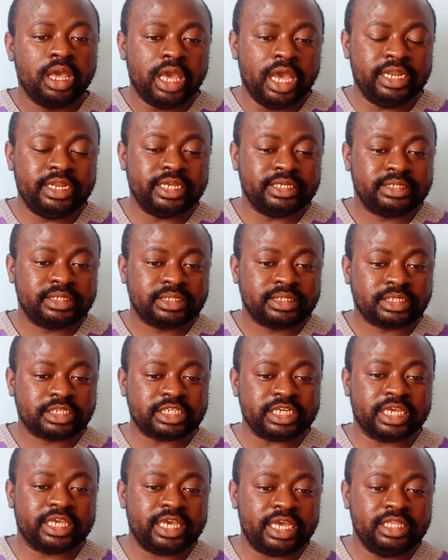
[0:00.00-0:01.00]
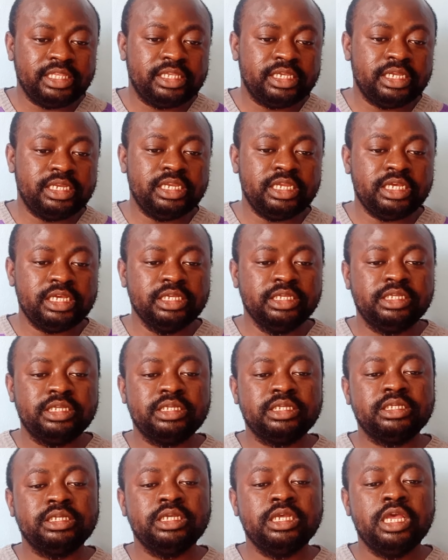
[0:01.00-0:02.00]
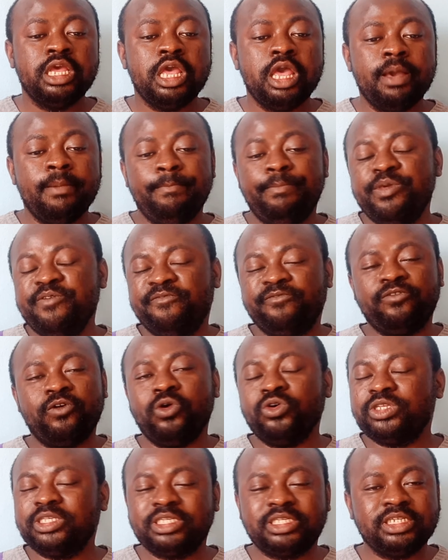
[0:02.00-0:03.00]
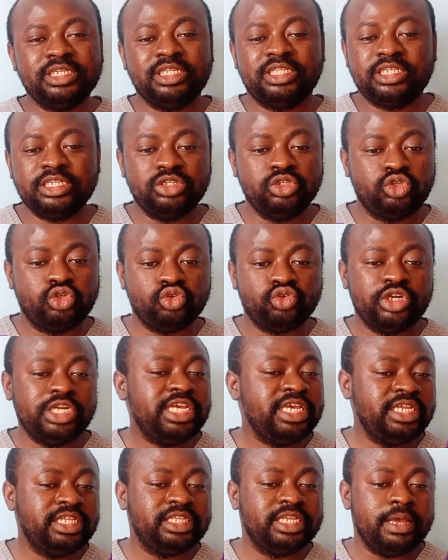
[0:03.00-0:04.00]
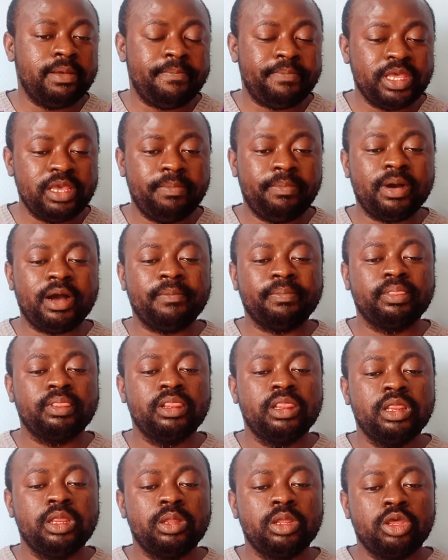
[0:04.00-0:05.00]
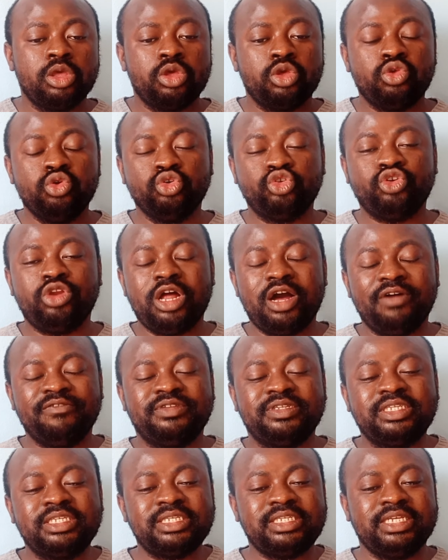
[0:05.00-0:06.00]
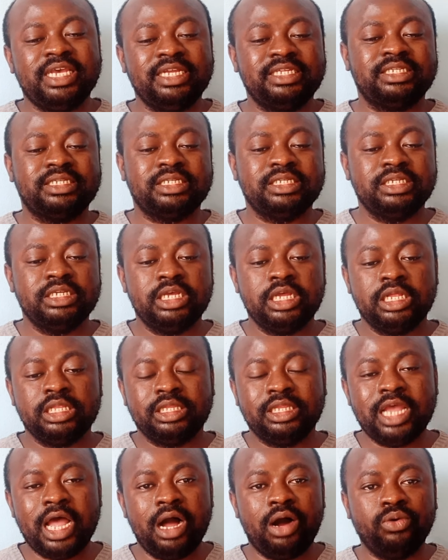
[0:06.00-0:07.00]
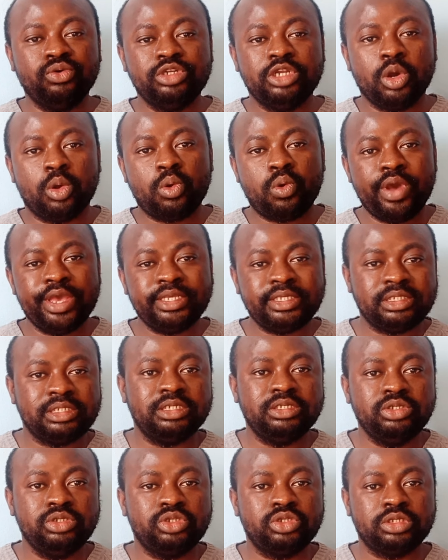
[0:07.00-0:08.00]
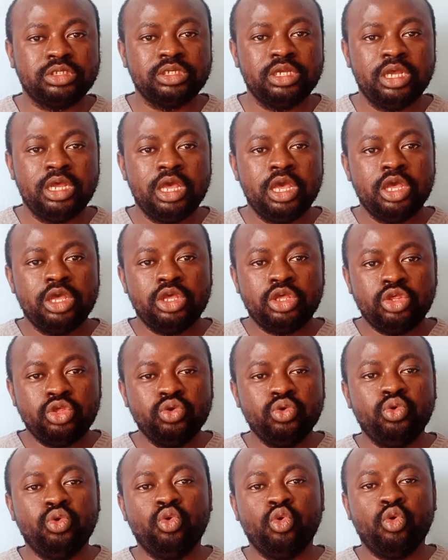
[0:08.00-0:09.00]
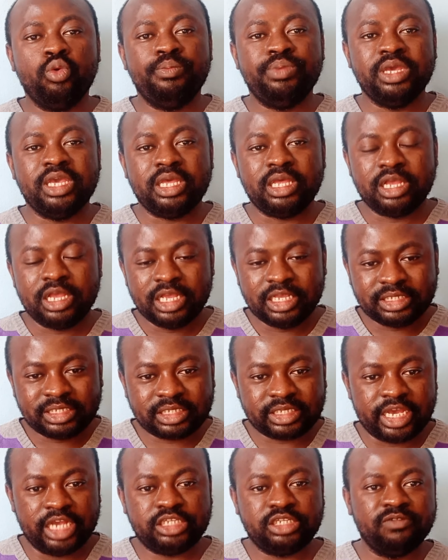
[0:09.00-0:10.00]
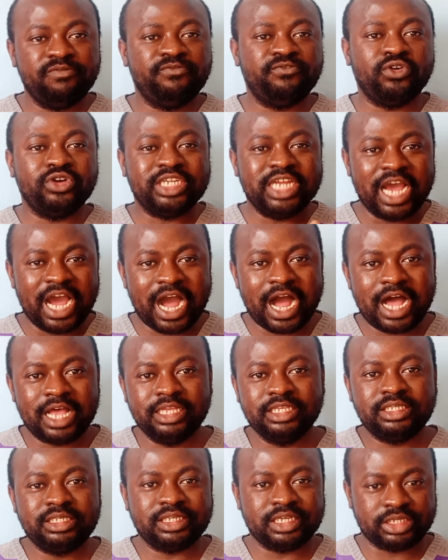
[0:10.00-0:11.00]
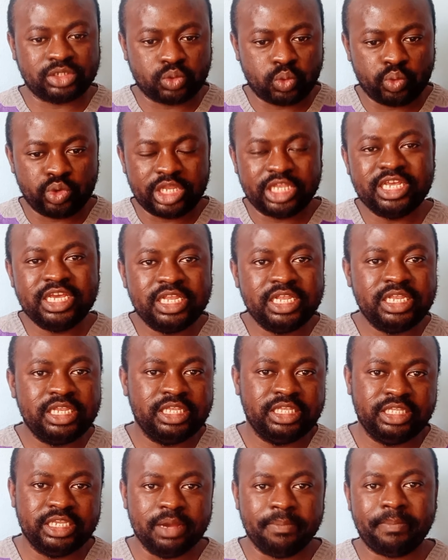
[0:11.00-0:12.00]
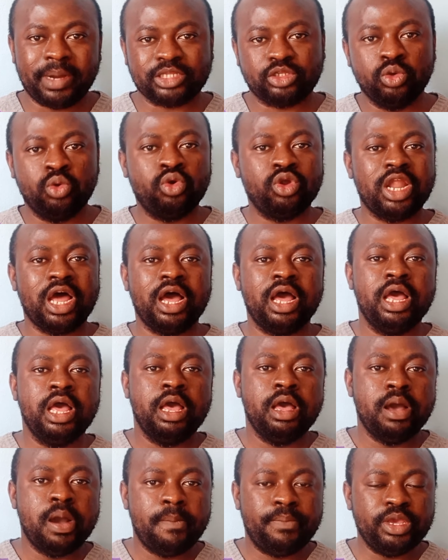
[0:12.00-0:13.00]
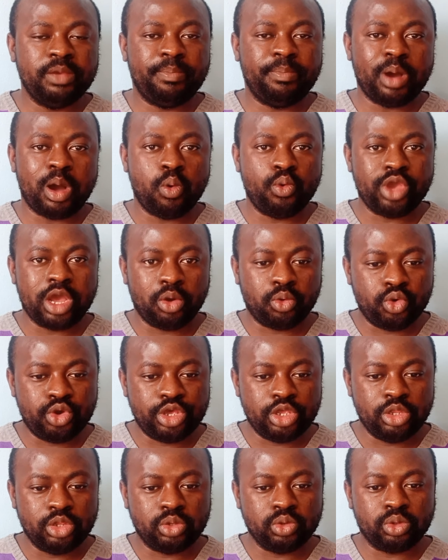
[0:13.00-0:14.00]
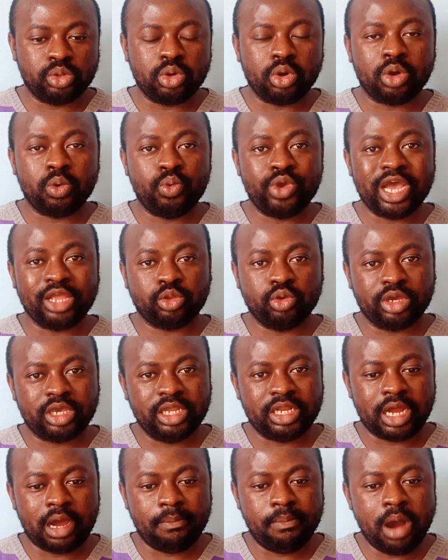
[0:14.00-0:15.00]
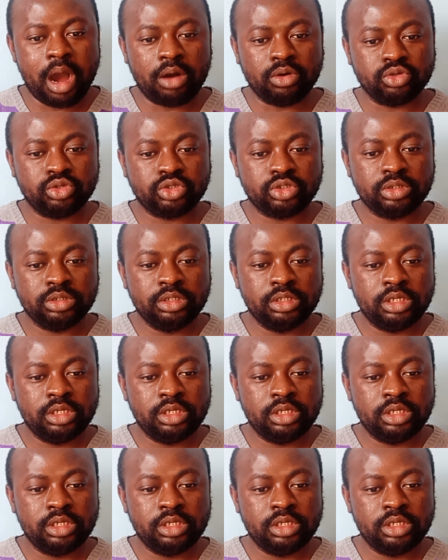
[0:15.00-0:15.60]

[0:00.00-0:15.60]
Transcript: And the second thing is, before sitting to read the paper, you should have set down the questions you will be searching for the answers within the particular paper we are talking about.